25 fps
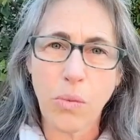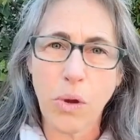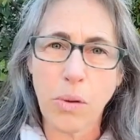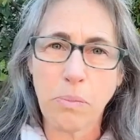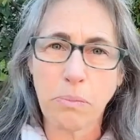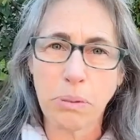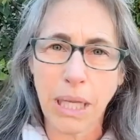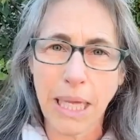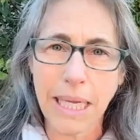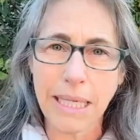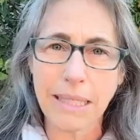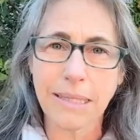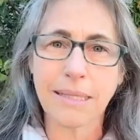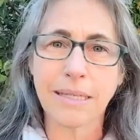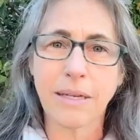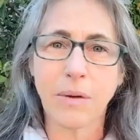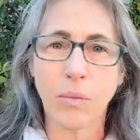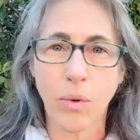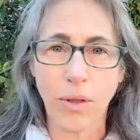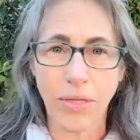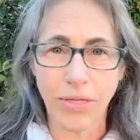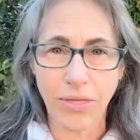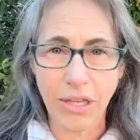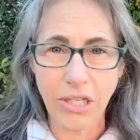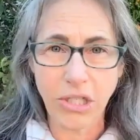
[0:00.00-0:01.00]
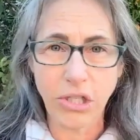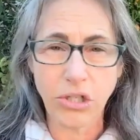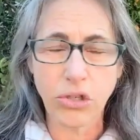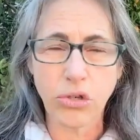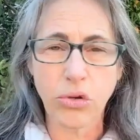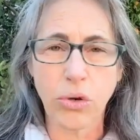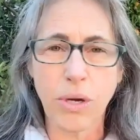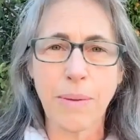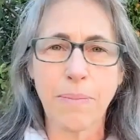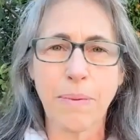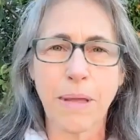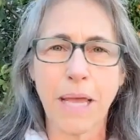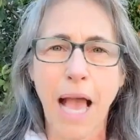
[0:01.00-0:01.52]
replaced it with this
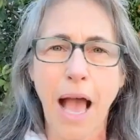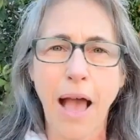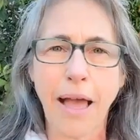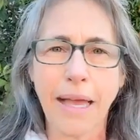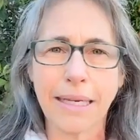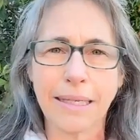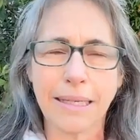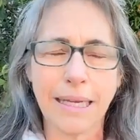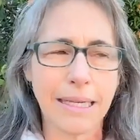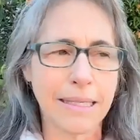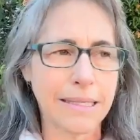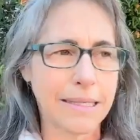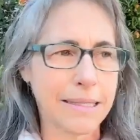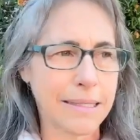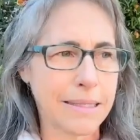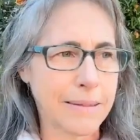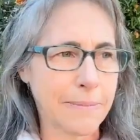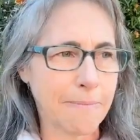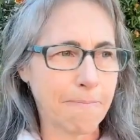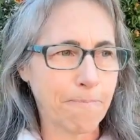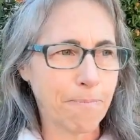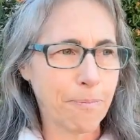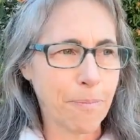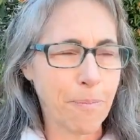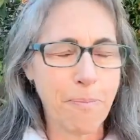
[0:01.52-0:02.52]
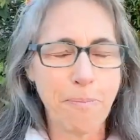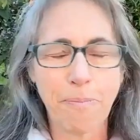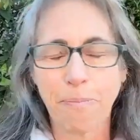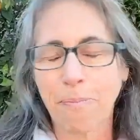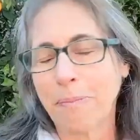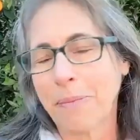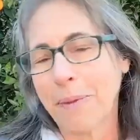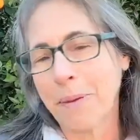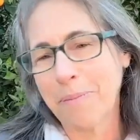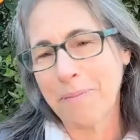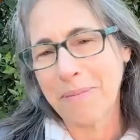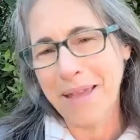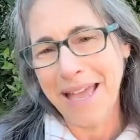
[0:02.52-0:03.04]
tree behind
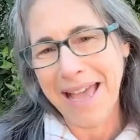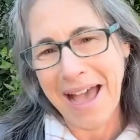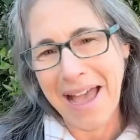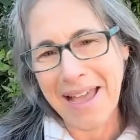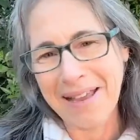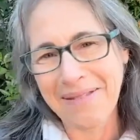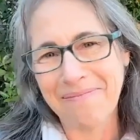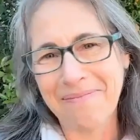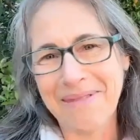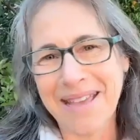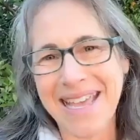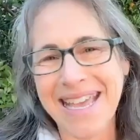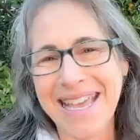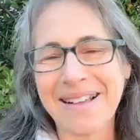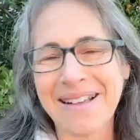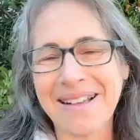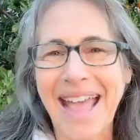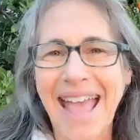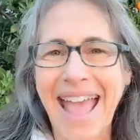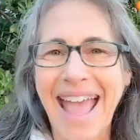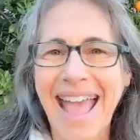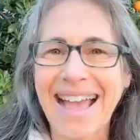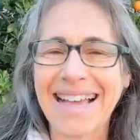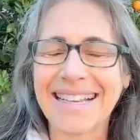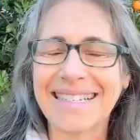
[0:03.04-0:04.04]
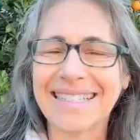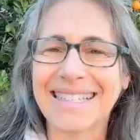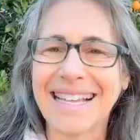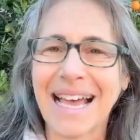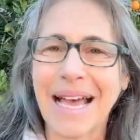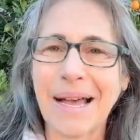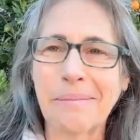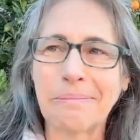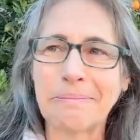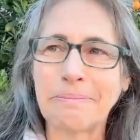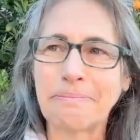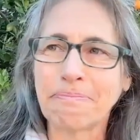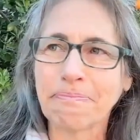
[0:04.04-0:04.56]
me.
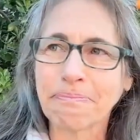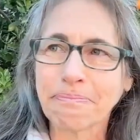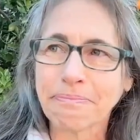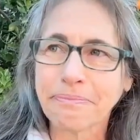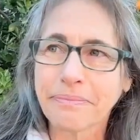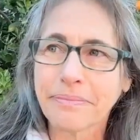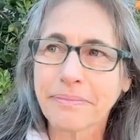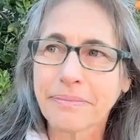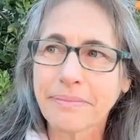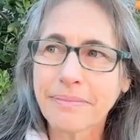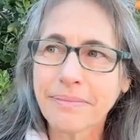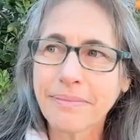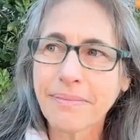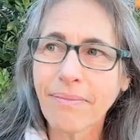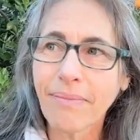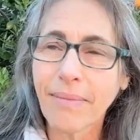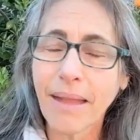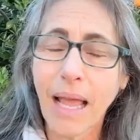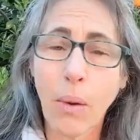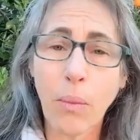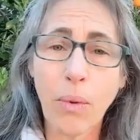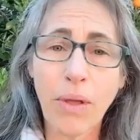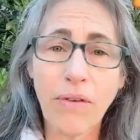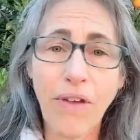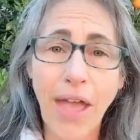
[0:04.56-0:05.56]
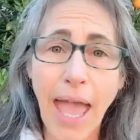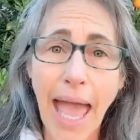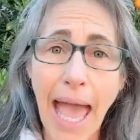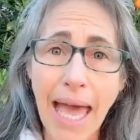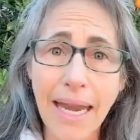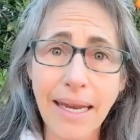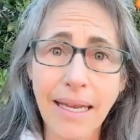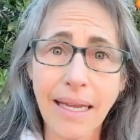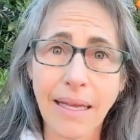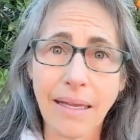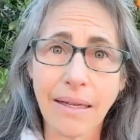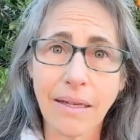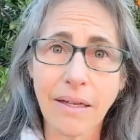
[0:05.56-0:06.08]
And we've
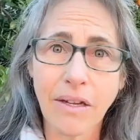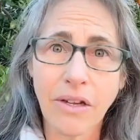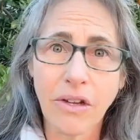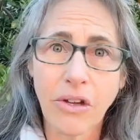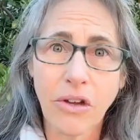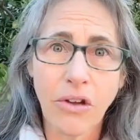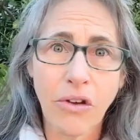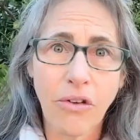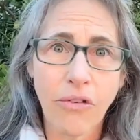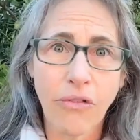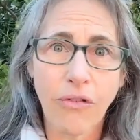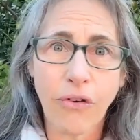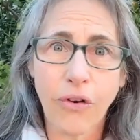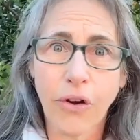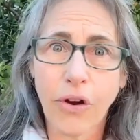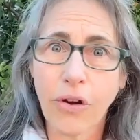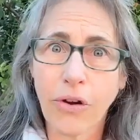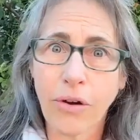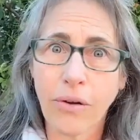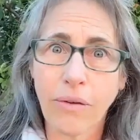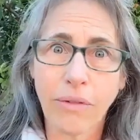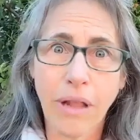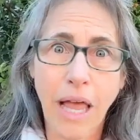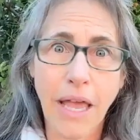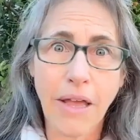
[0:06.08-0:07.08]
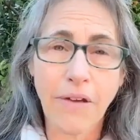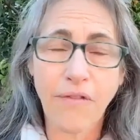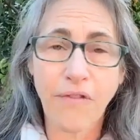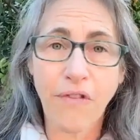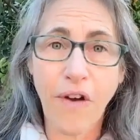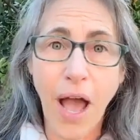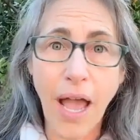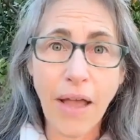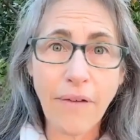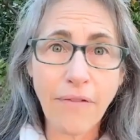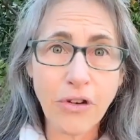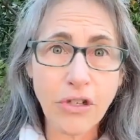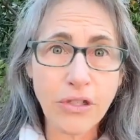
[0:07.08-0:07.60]
had it for like
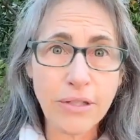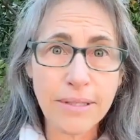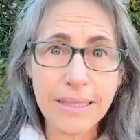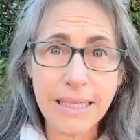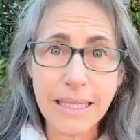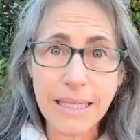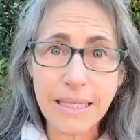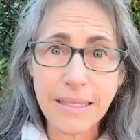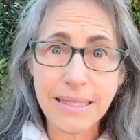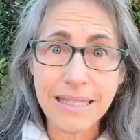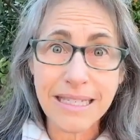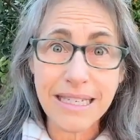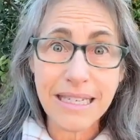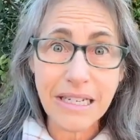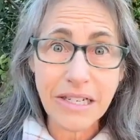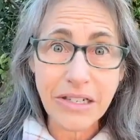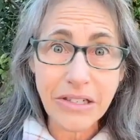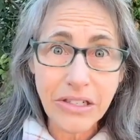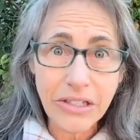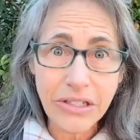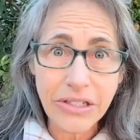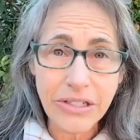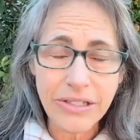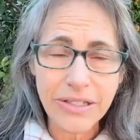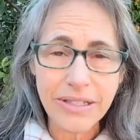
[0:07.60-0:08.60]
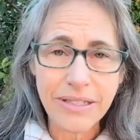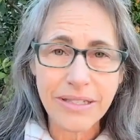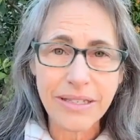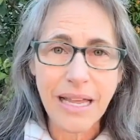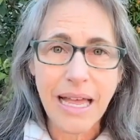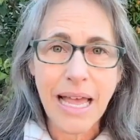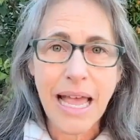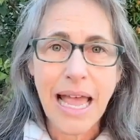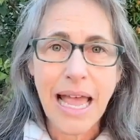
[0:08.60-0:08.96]
5 or 6 years.